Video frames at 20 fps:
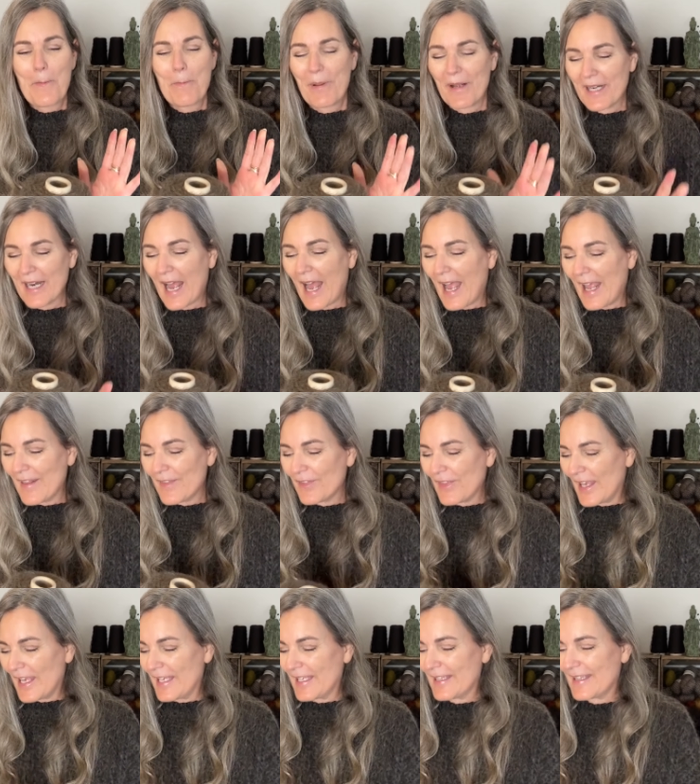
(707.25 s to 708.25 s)
But I
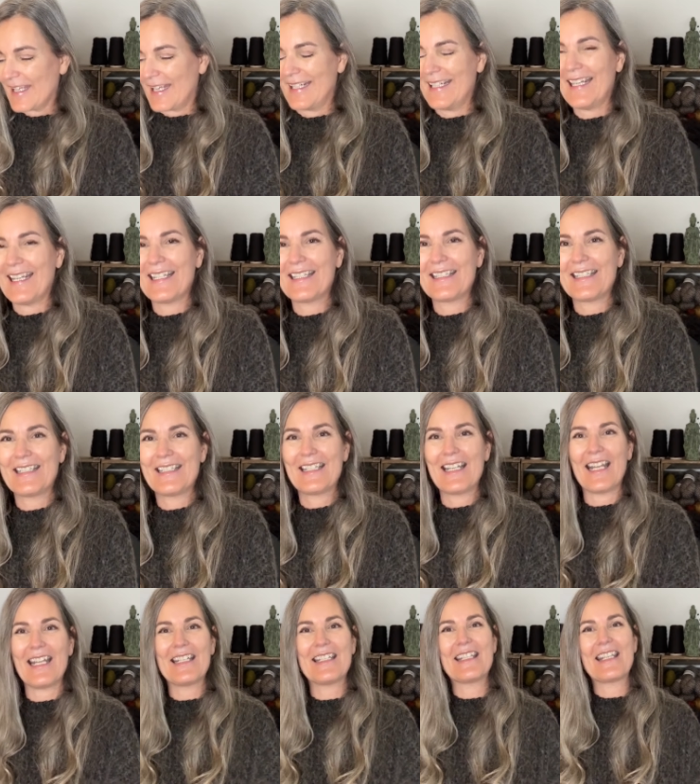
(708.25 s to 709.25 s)
think that it,
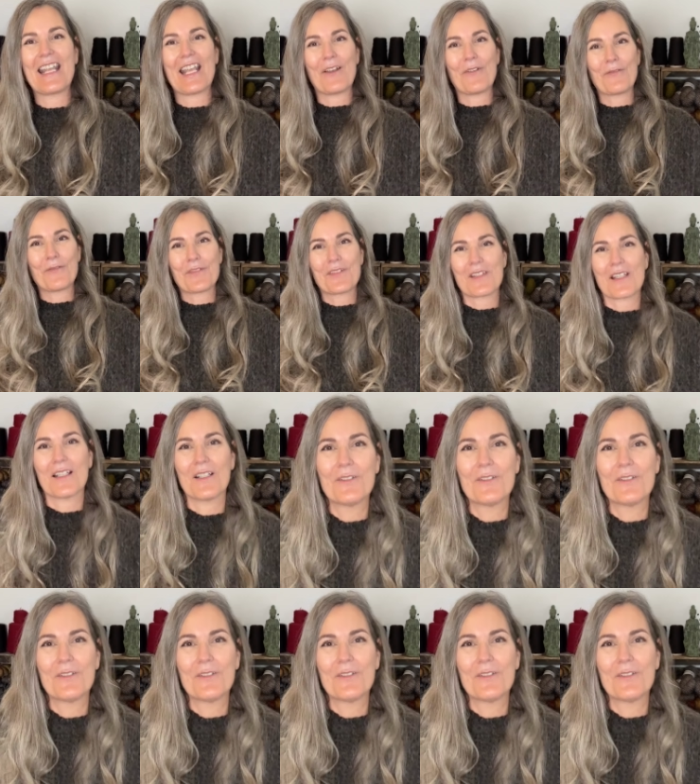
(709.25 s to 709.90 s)
it gives a